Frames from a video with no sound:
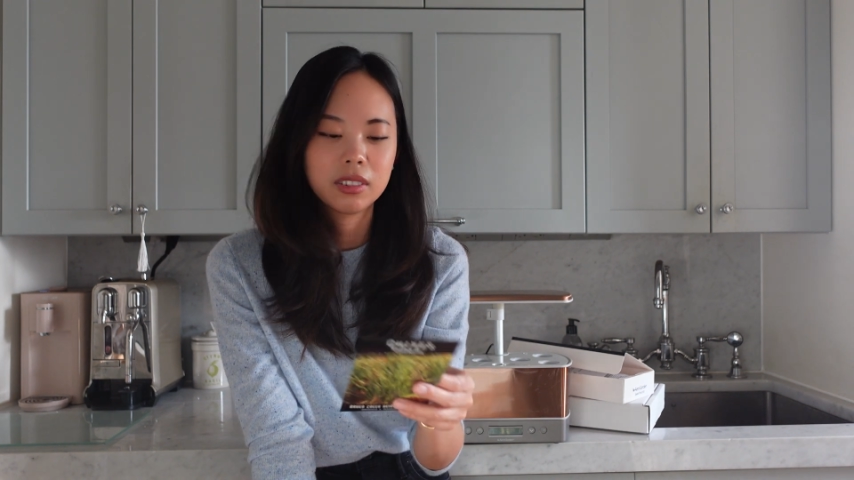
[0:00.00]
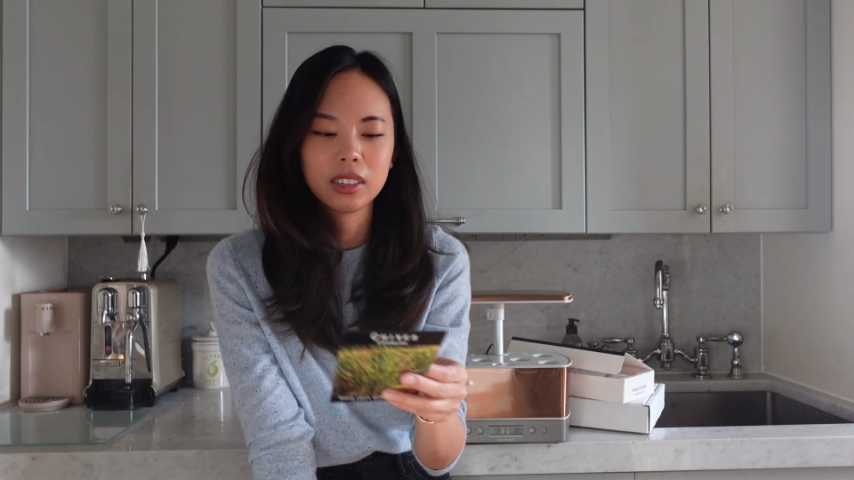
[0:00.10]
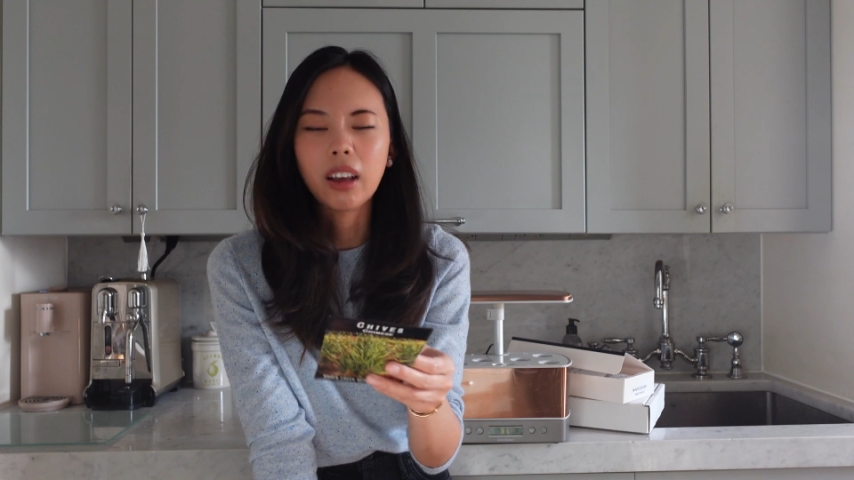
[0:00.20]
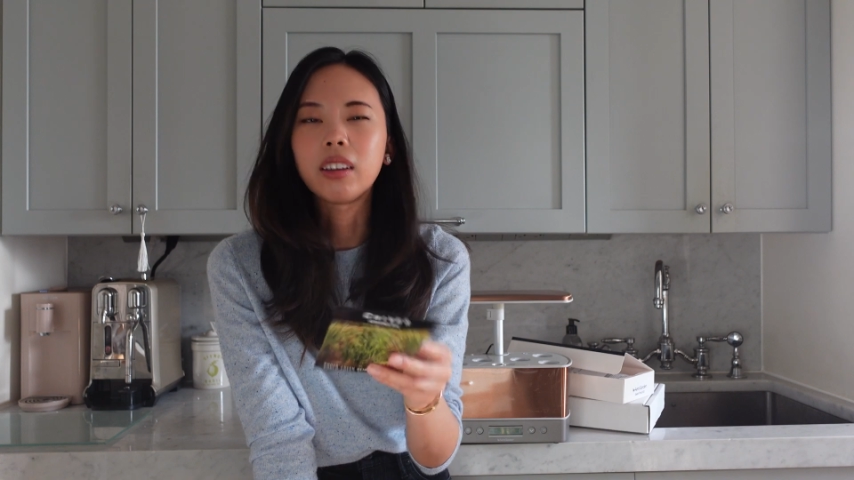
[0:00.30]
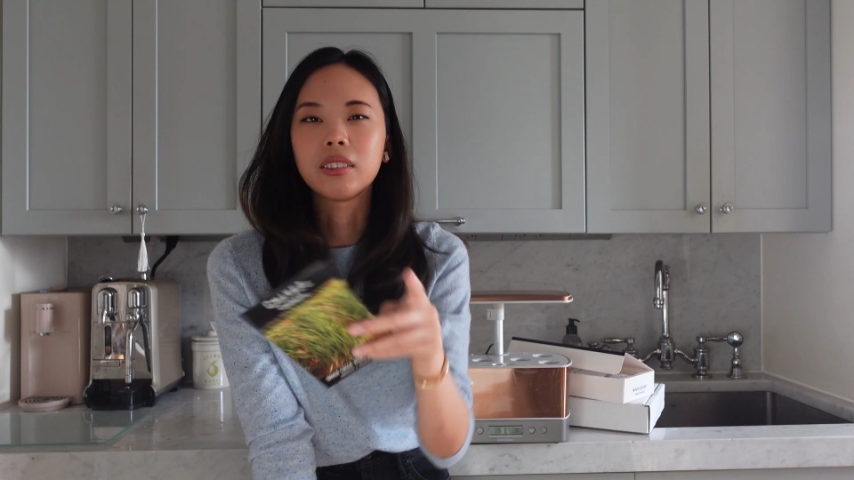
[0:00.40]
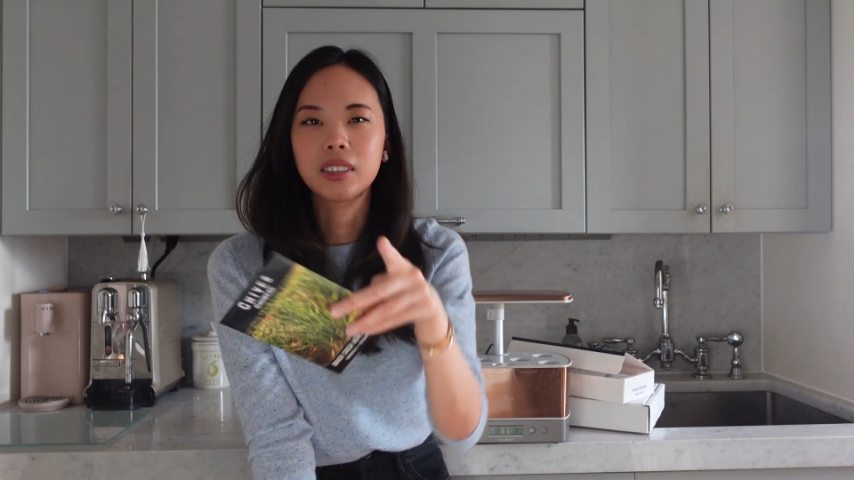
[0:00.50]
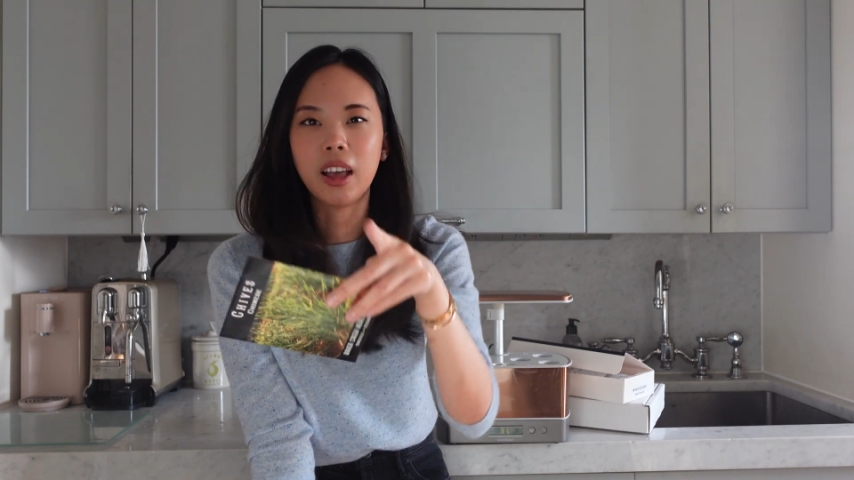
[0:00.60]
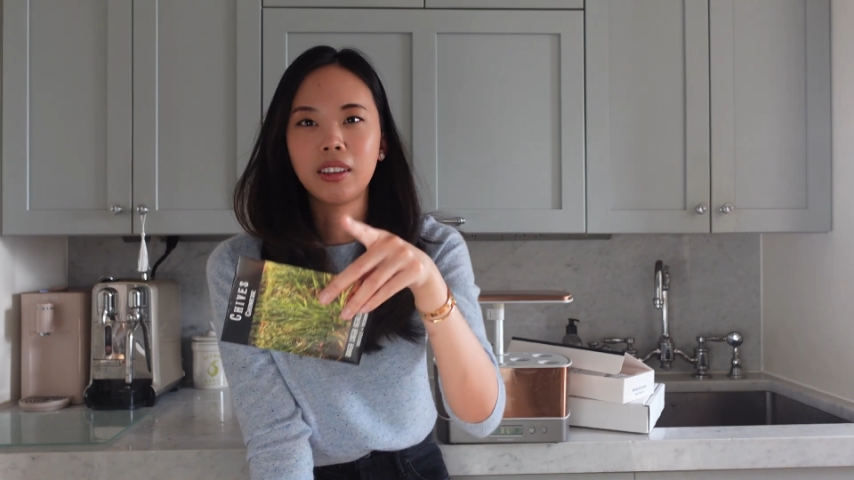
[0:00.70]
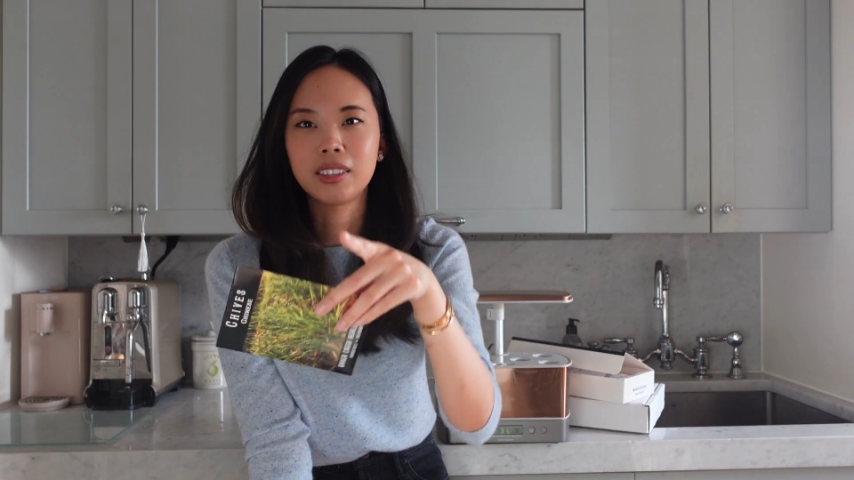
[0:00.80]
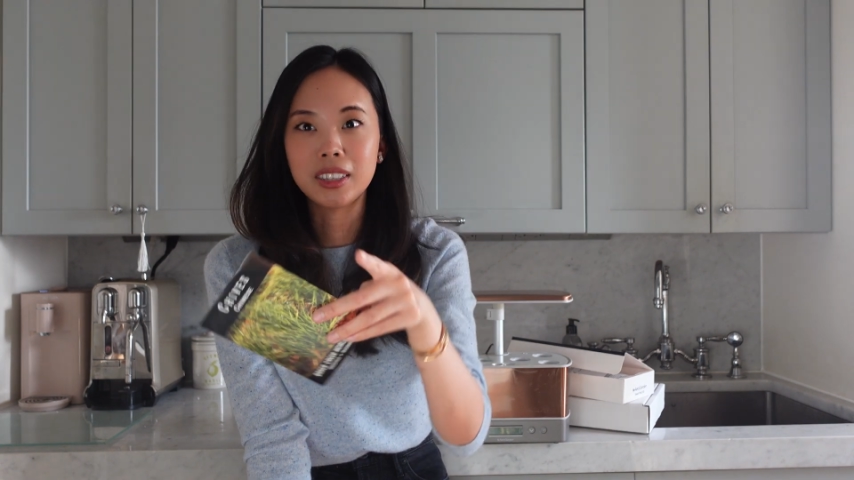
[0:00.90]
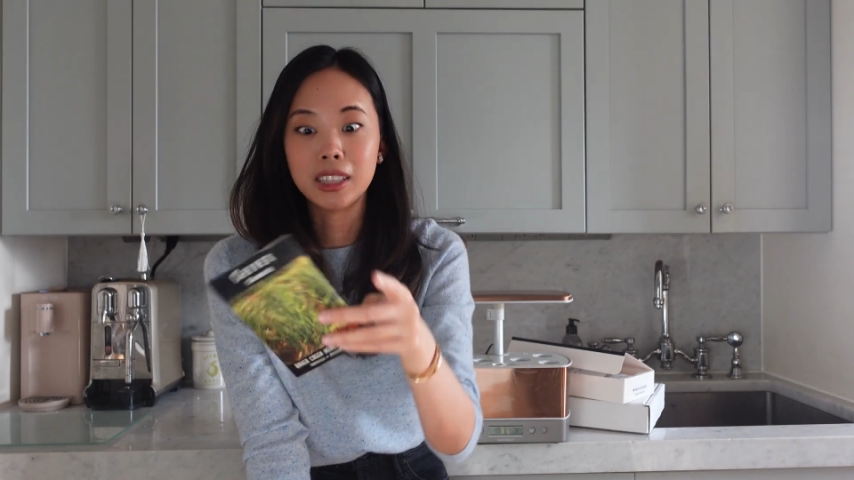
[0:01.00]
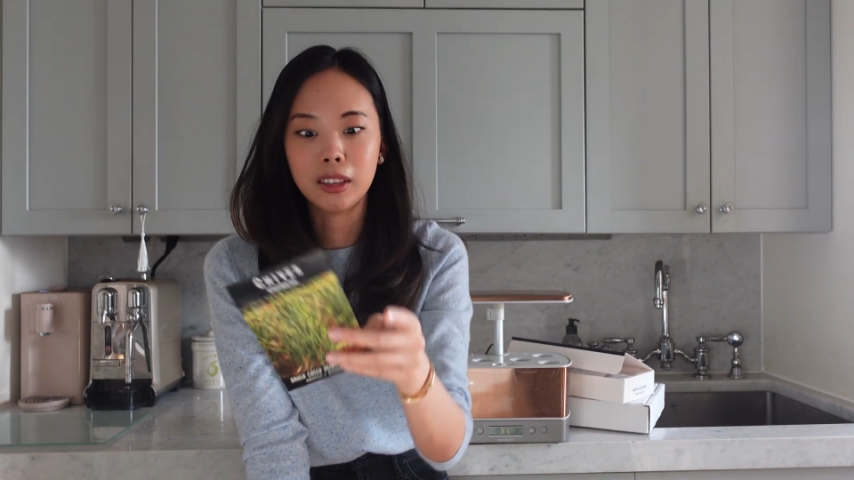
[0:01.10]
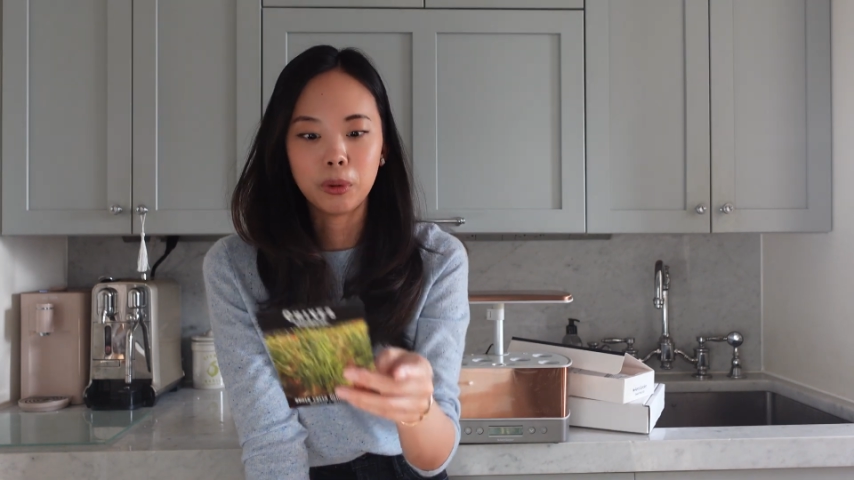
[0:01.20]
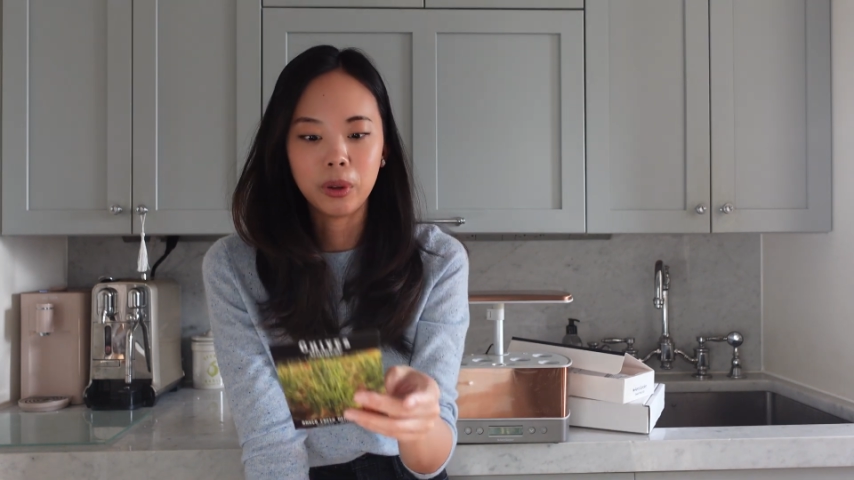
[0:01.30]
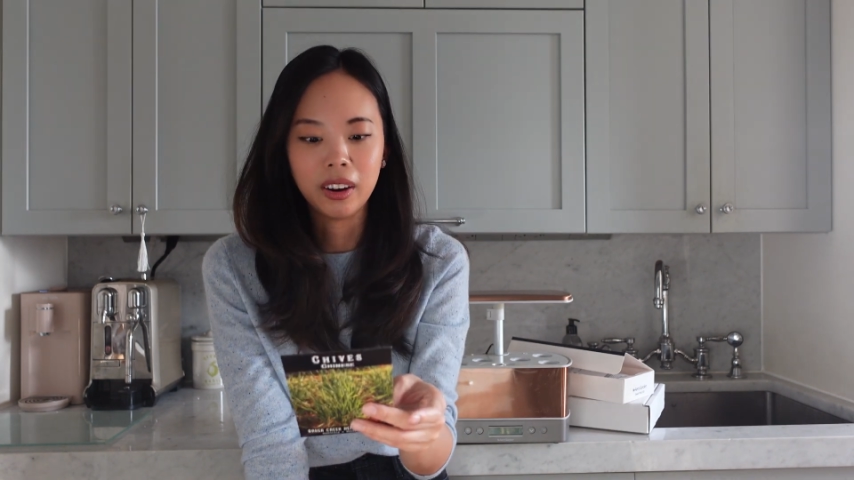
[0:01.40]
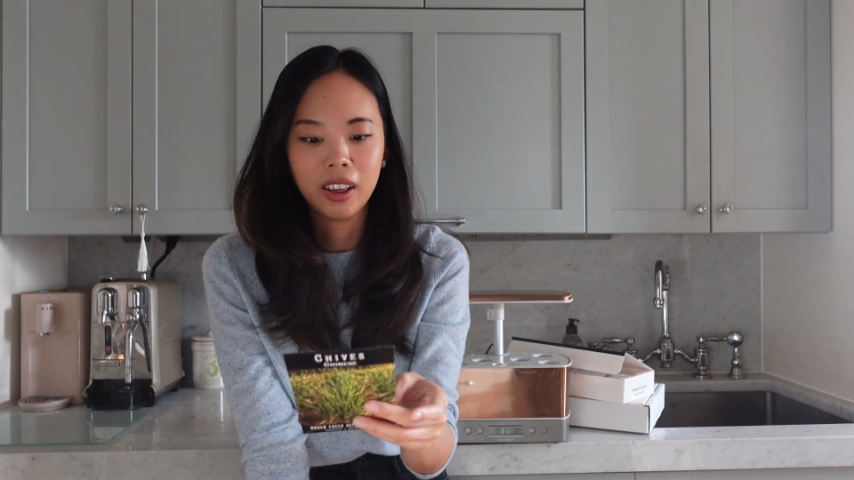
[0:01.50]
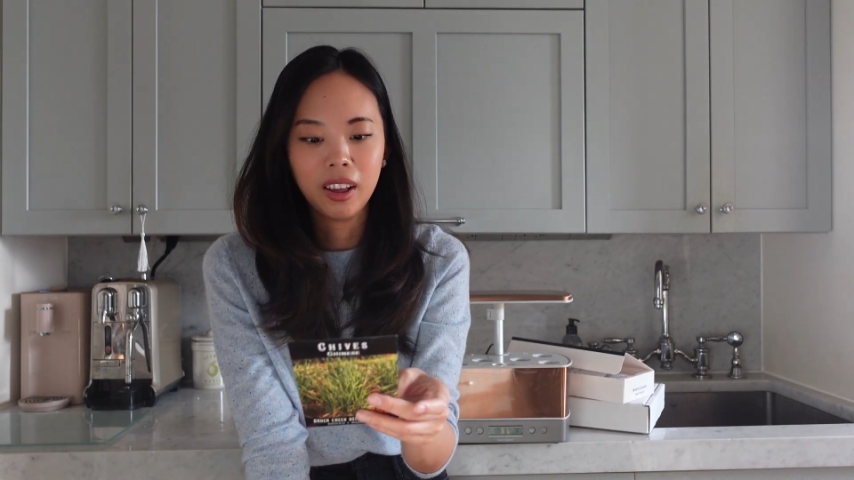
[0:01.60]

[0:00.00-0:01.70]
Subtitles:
Scallions, that's the third one.